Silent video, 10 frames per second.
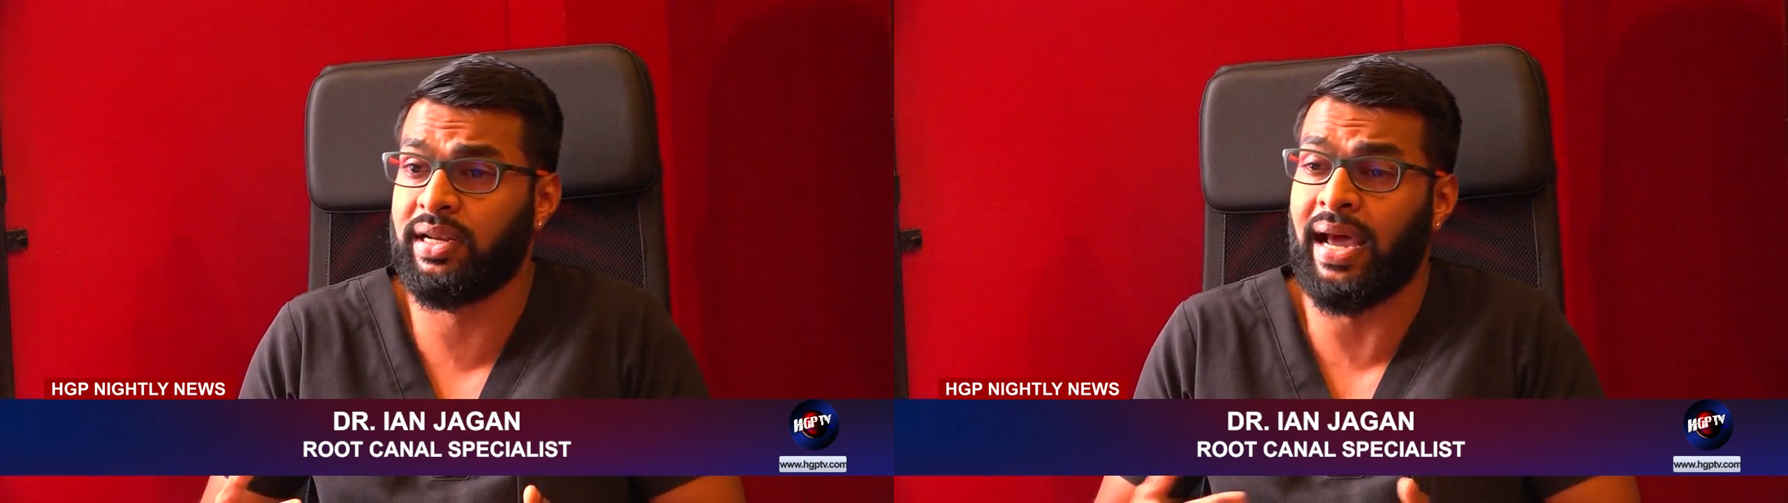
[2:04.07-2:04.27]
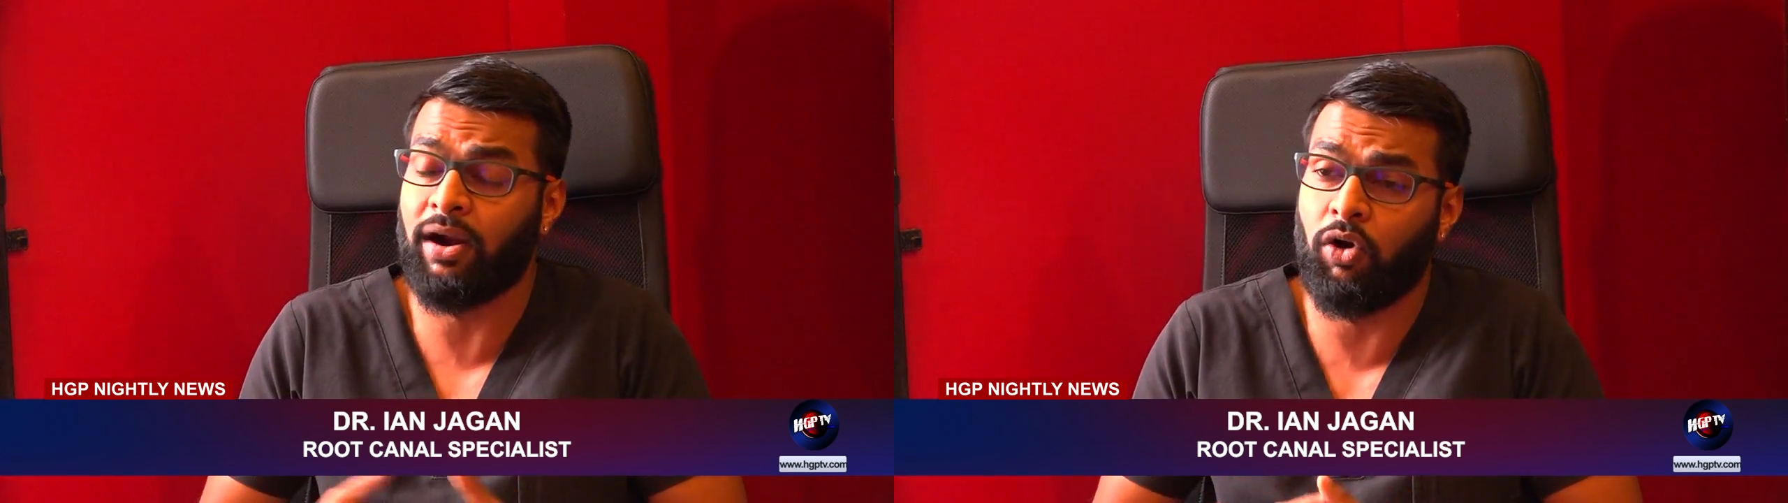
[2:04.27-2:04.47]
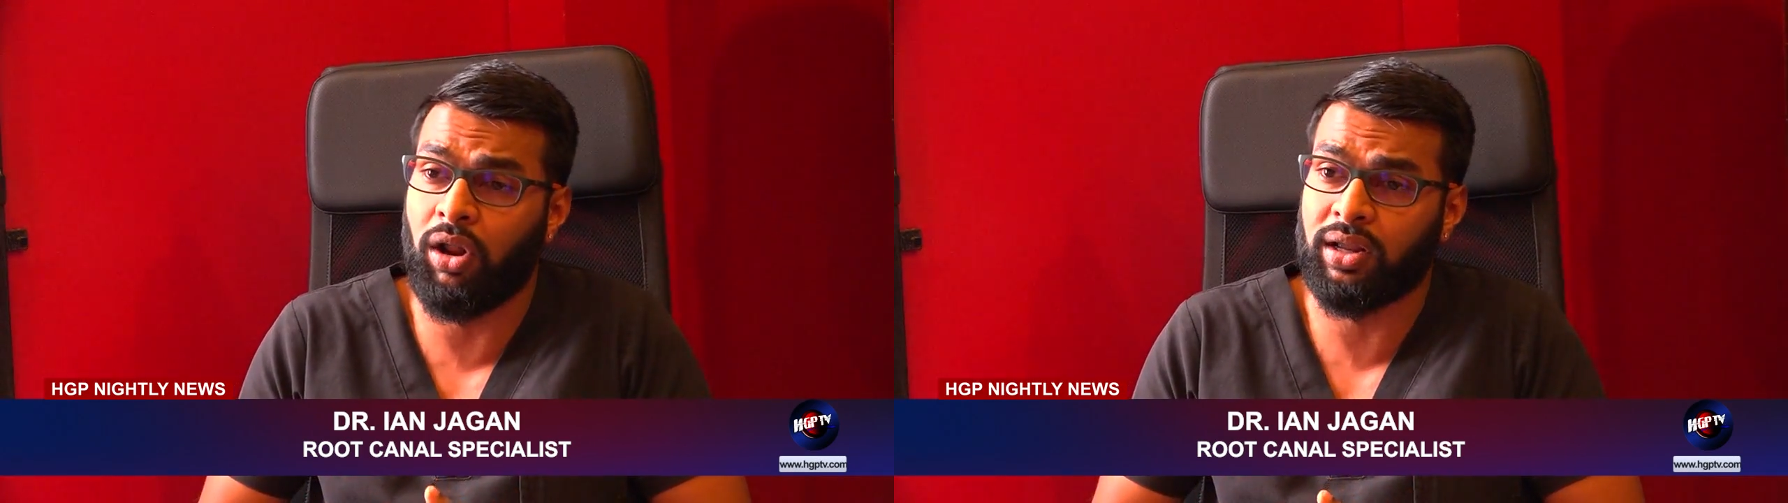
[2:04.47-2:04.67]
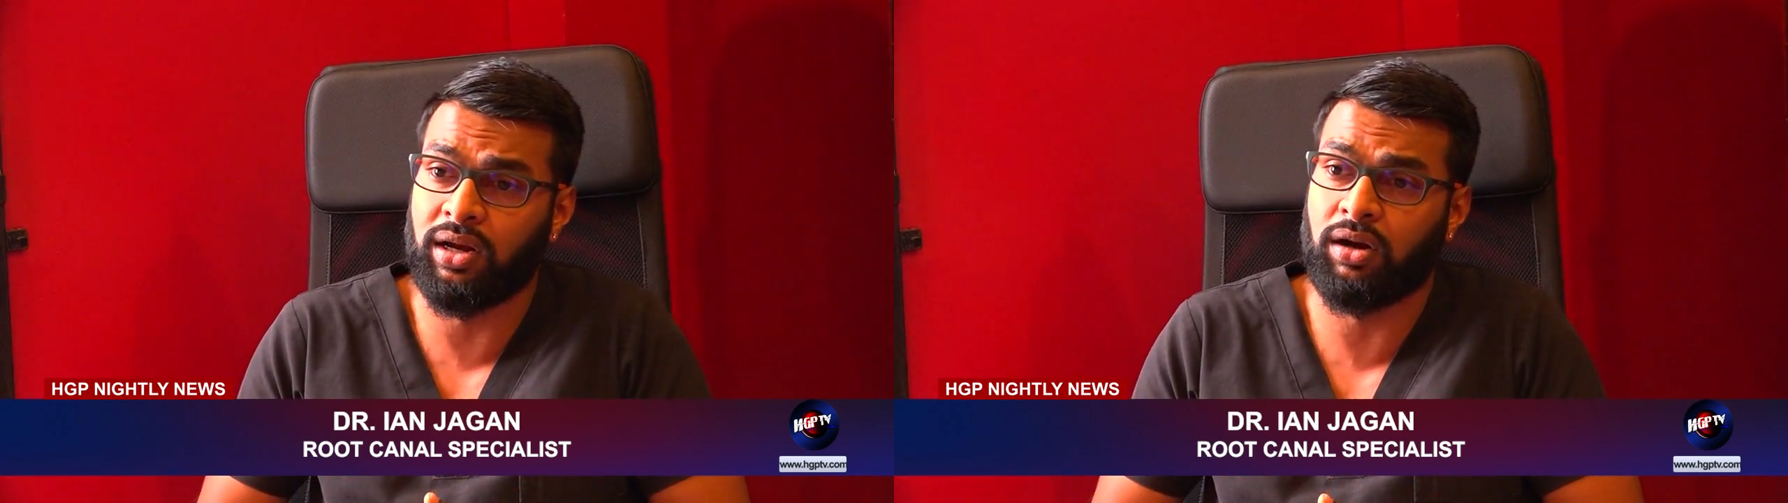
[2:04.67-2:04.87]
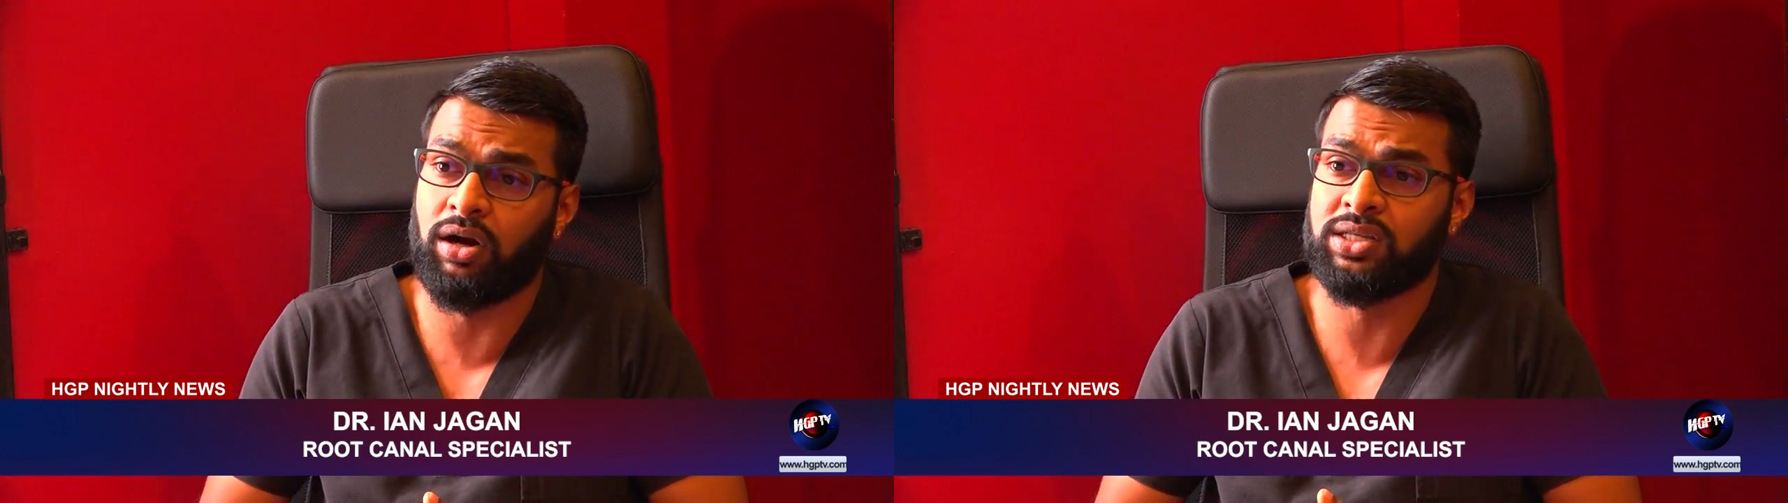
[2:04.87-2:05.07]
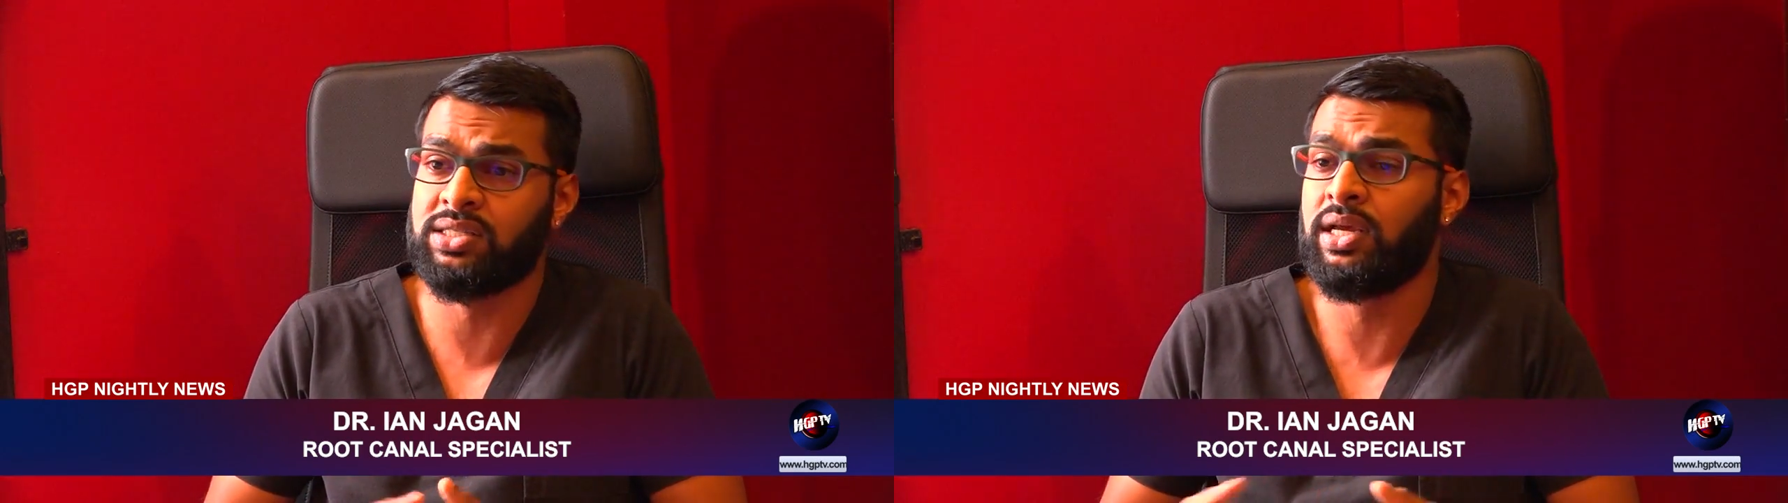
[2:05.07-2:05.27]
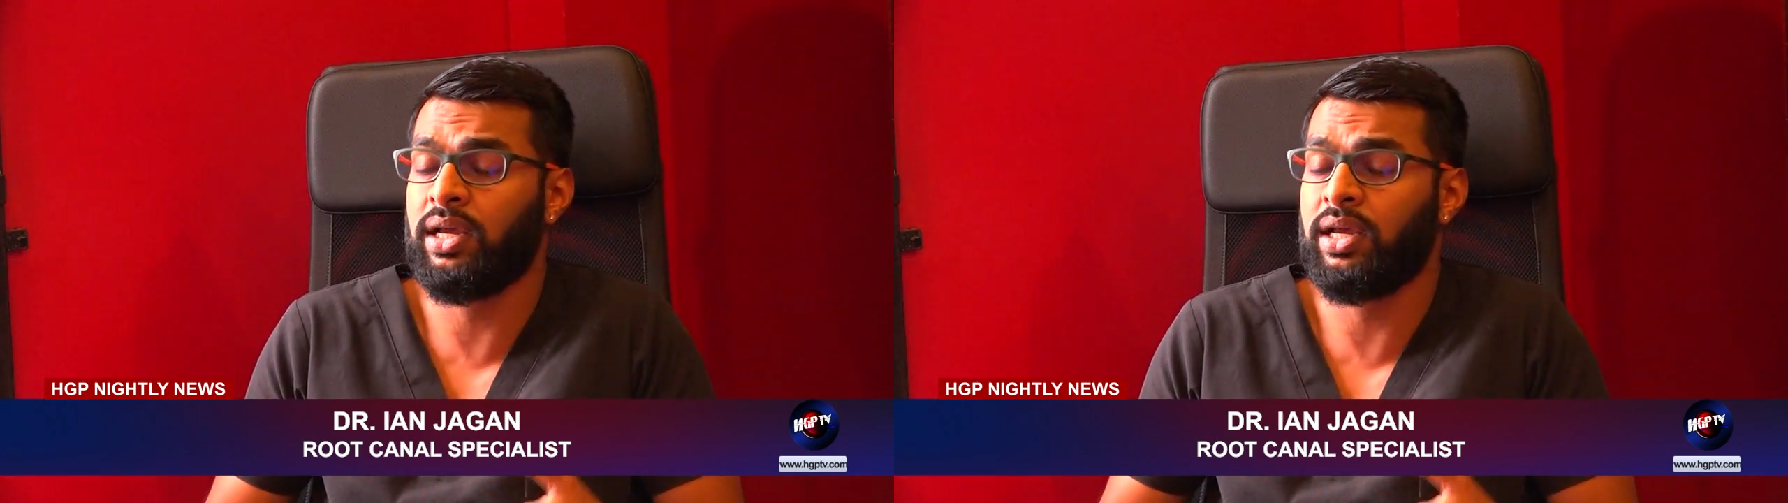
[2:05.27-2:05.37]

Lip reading: that all can cause